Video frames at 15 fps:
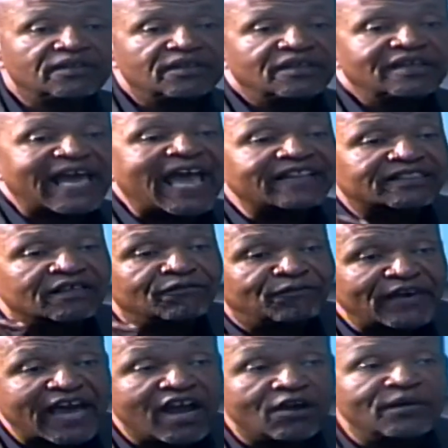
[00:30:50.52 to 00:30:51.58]
At the
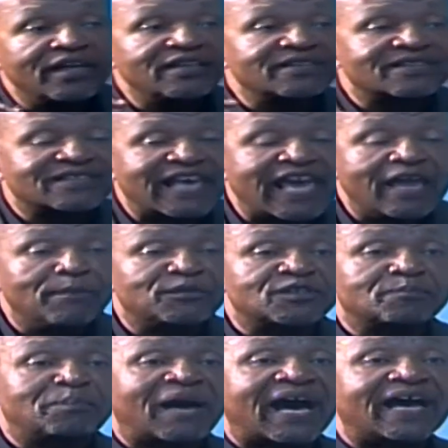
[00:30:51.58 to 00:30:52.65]
very same
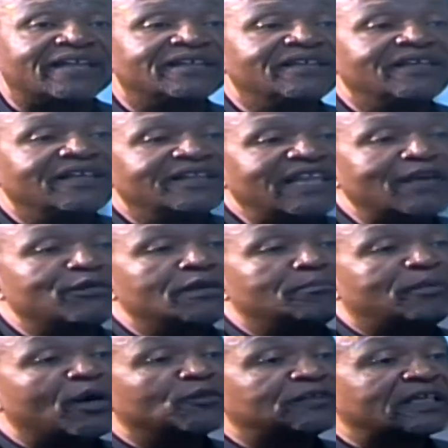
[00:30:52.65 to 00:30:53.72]
spot, they
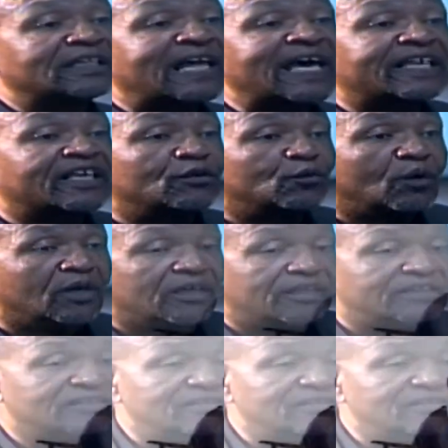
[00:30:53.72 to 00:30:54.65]
rebuilt it like it was.